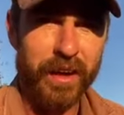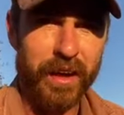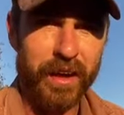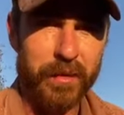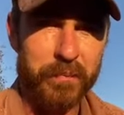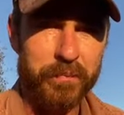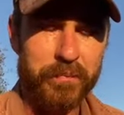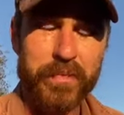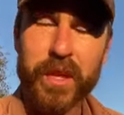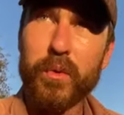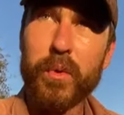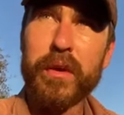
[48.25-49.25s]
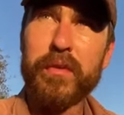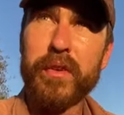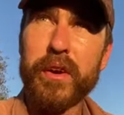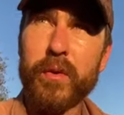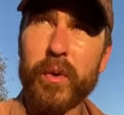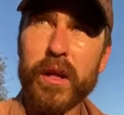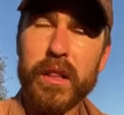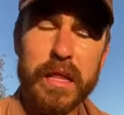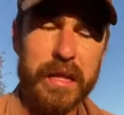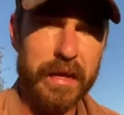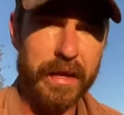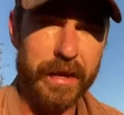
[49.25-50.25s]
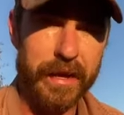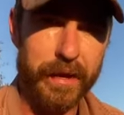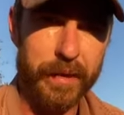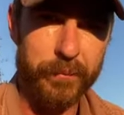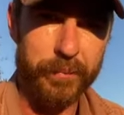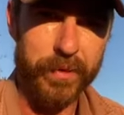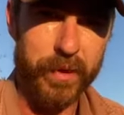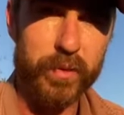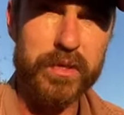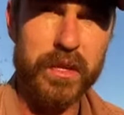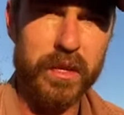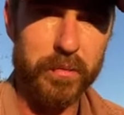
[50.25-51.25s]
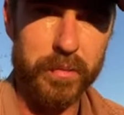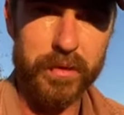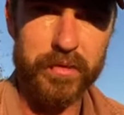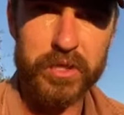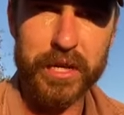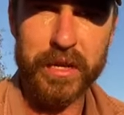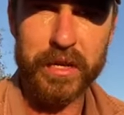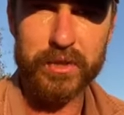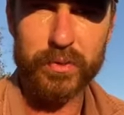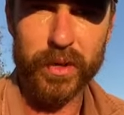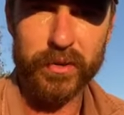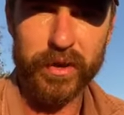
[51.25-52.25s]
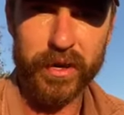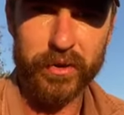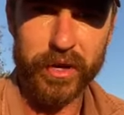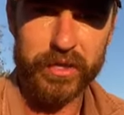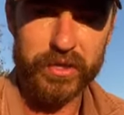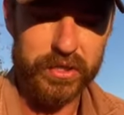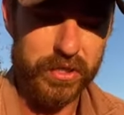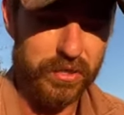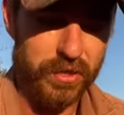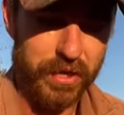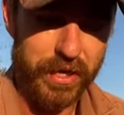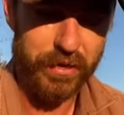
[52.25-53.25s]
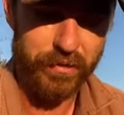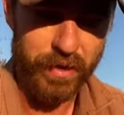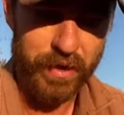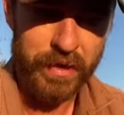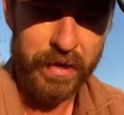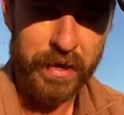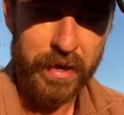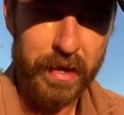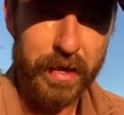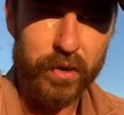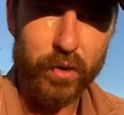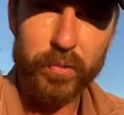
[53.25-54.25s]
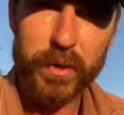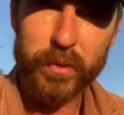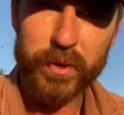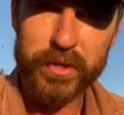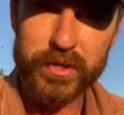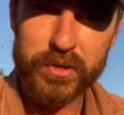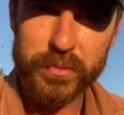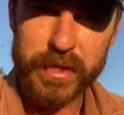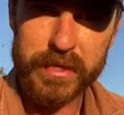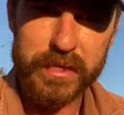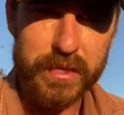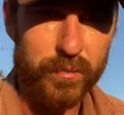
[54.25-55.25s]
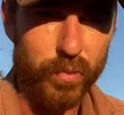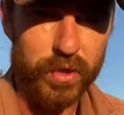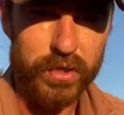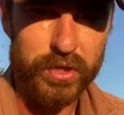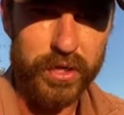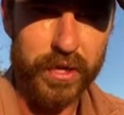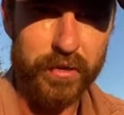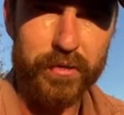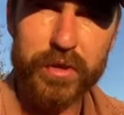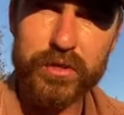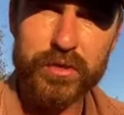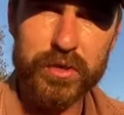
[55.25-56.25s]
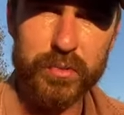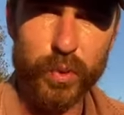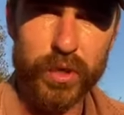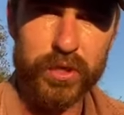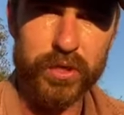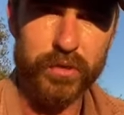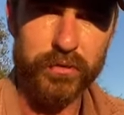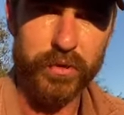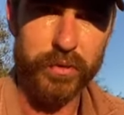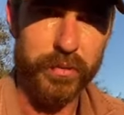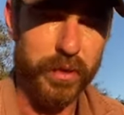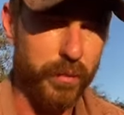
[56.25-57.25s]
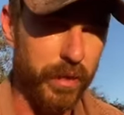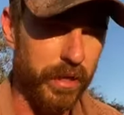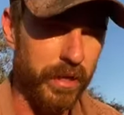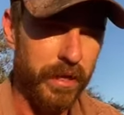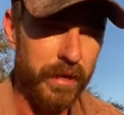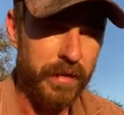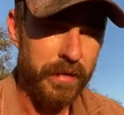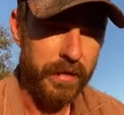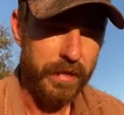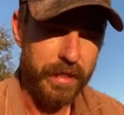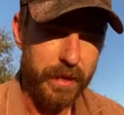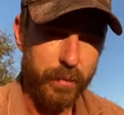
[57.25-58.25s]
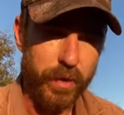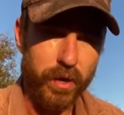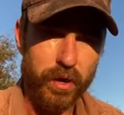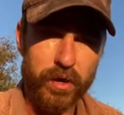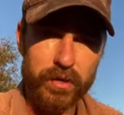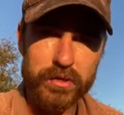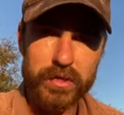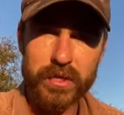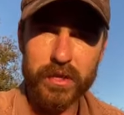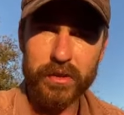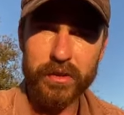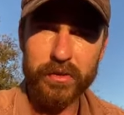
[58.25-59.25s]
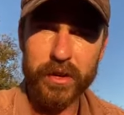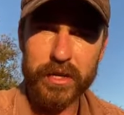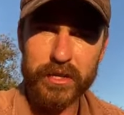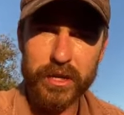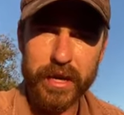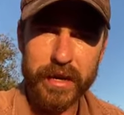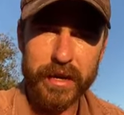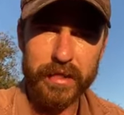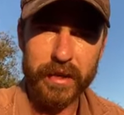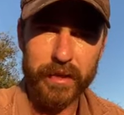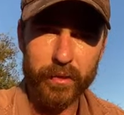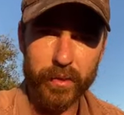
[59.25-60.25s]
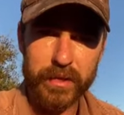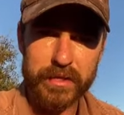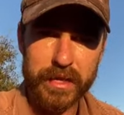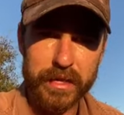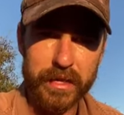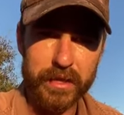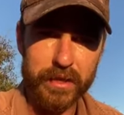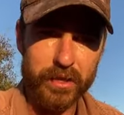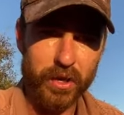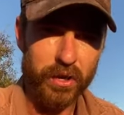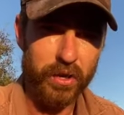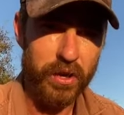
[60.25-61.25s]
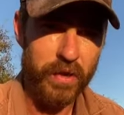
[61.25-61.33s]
Um, it went very well. Um, it was a little bit of a challenge. One of our rangers is on leave. Uh, normally we're a two-man team, one checking visual spoor to confirm that we that we are constantly on the right track and the other one is handling the dog.